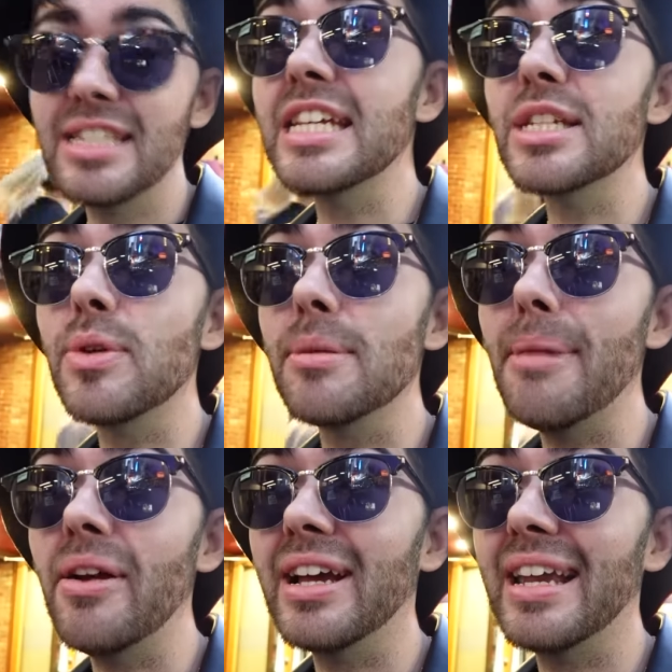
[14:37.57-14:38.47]
Six with
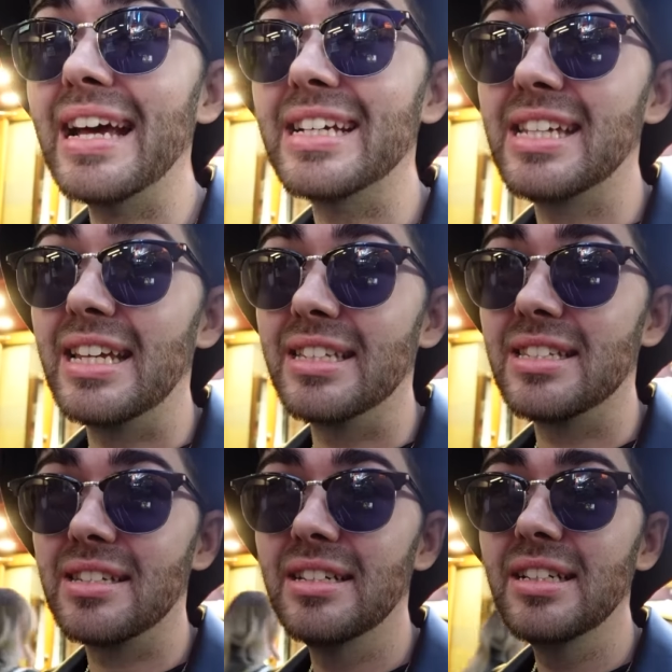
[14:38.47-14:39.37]
American
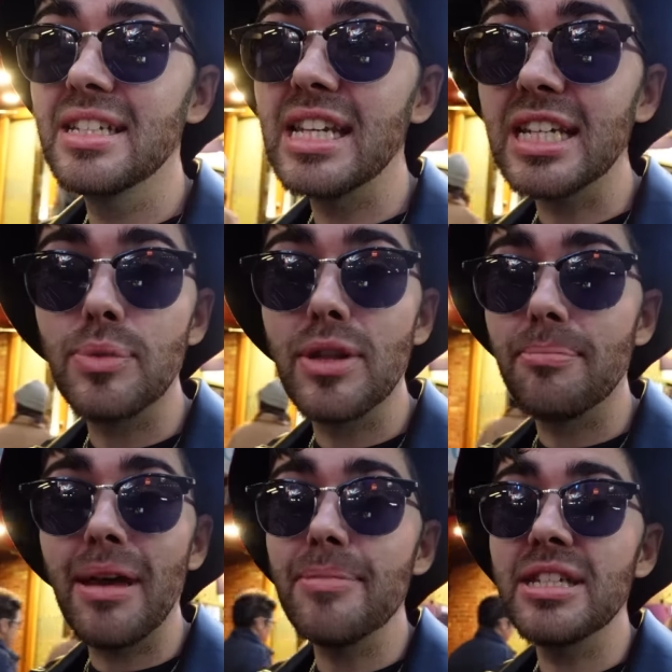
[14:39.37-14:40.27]
accents. Six with
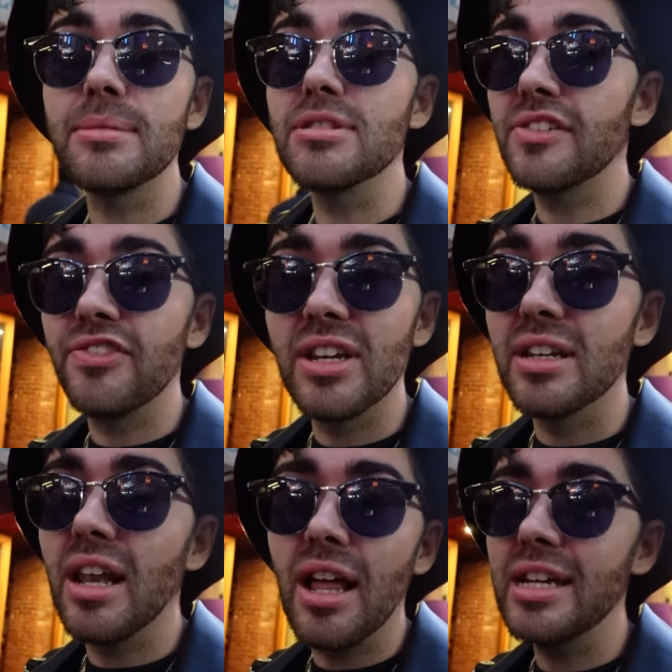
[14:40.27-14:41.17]
maybe some
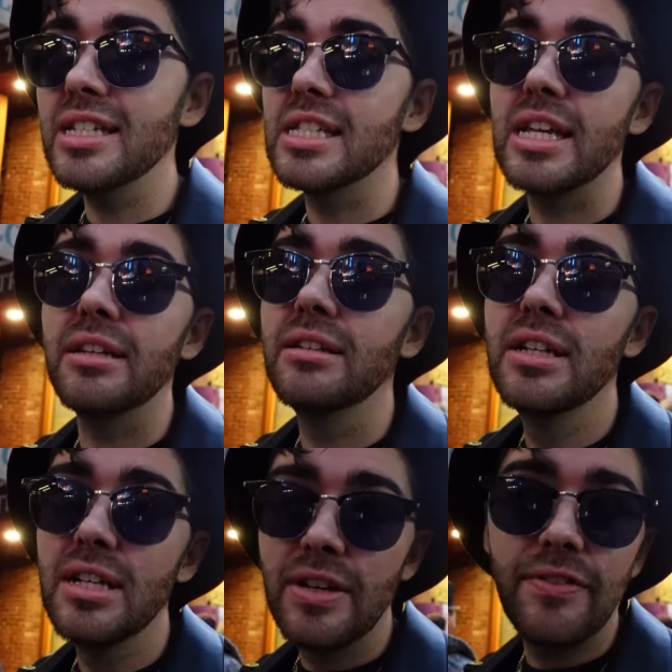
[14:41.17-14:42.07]
different lines in
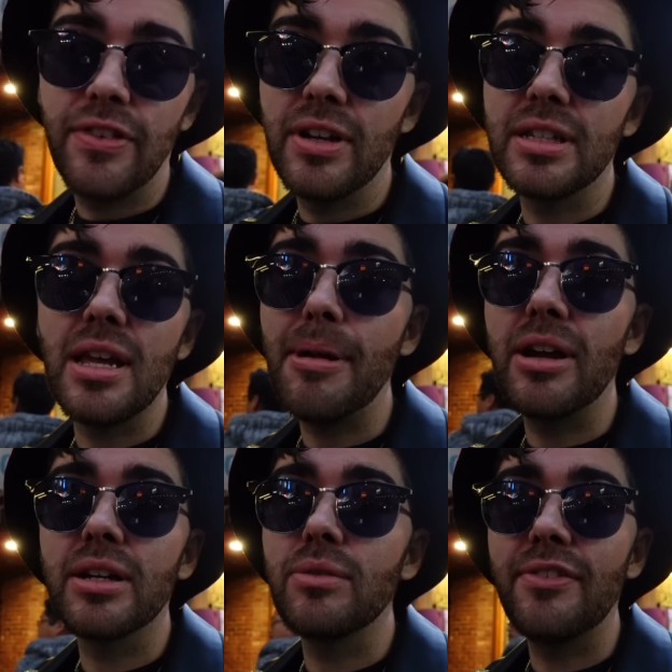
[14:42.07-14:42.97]
for
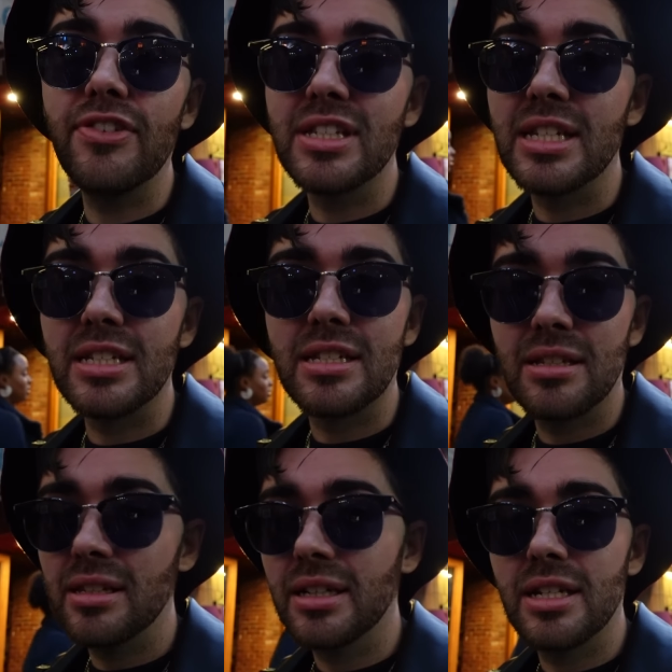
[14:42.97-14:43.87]
American references,
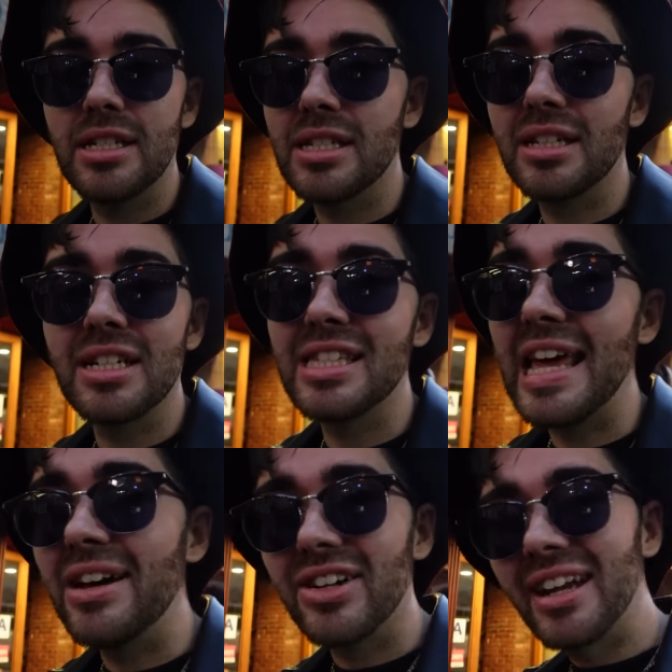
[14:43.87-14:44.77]
because because
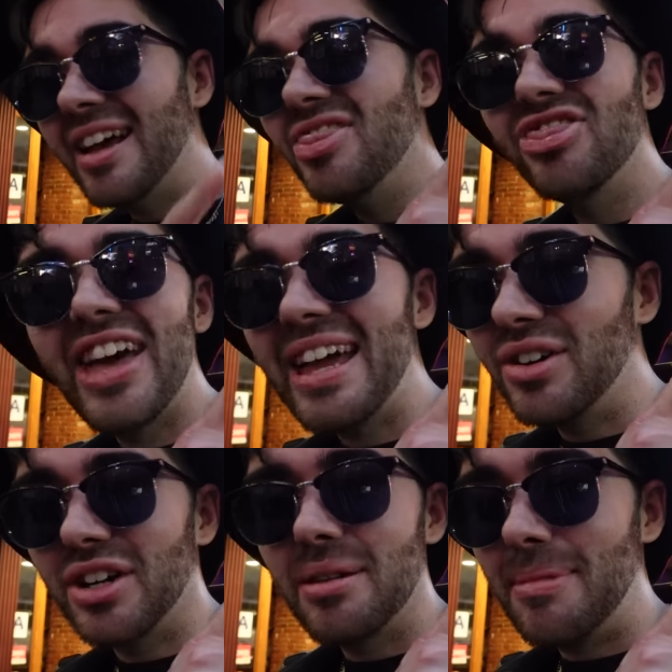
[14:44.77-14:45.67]
they're not gonna they're
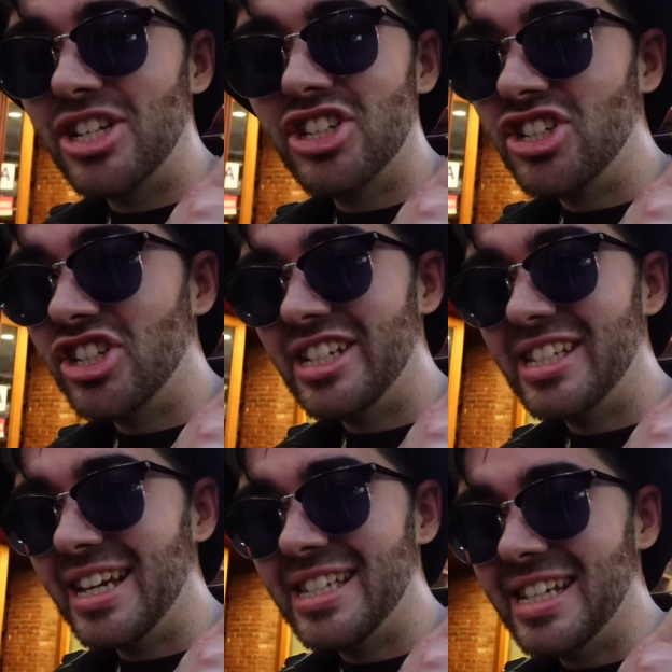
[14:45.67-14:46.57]
not gonna mention
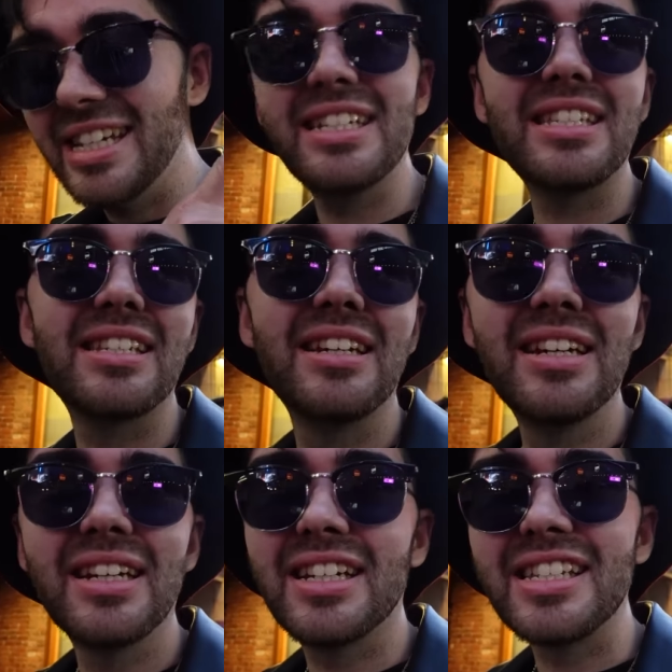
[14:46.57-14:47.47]
GCSEs,
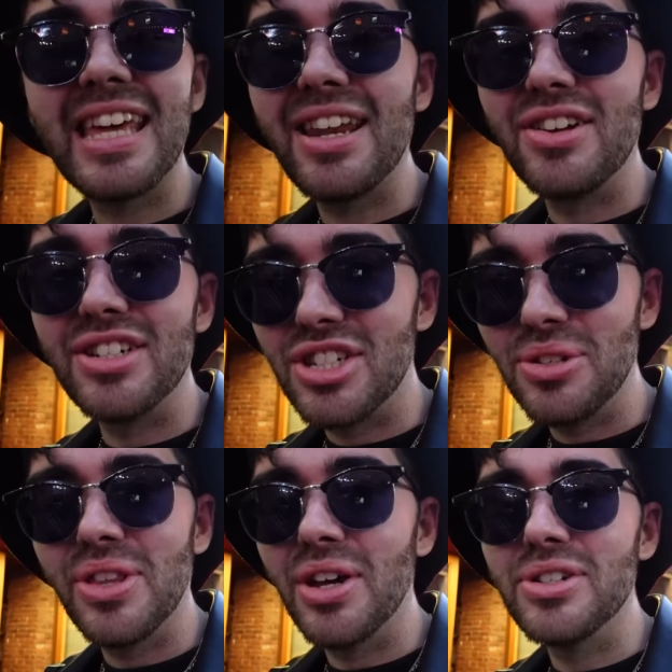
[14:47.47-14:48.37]
because they don't
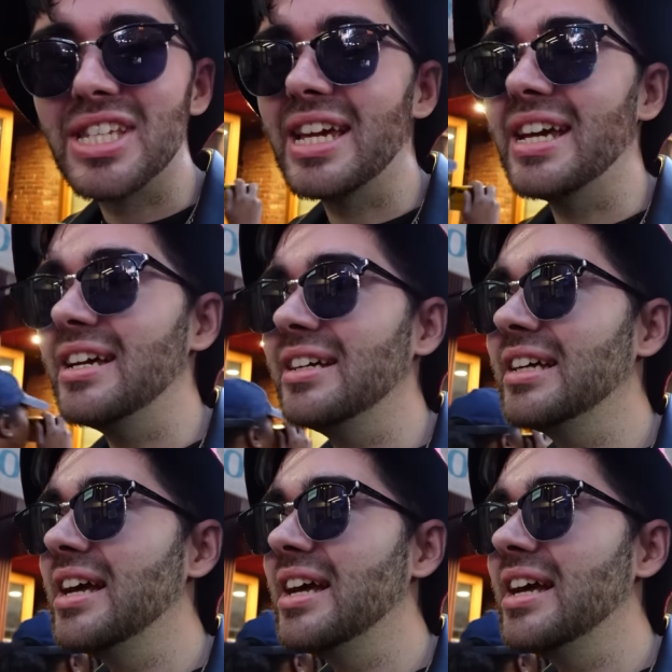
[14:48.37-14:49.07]
do those here.